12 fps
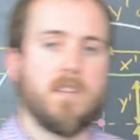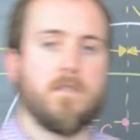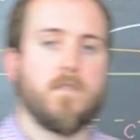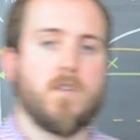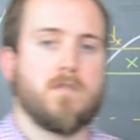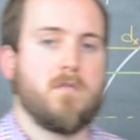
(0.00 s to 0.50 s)
The
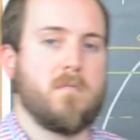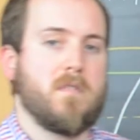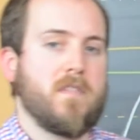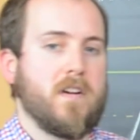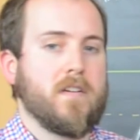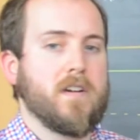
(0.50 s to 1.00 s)
first moment of
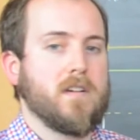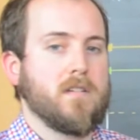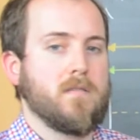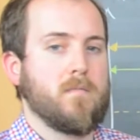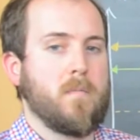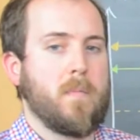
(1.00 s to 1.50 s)
area.
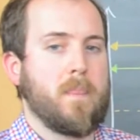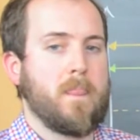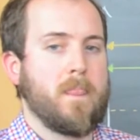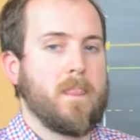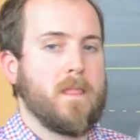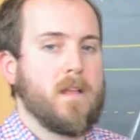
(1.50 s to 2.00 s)

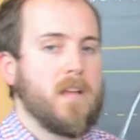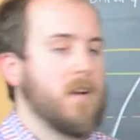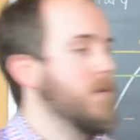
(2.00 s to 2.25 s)
And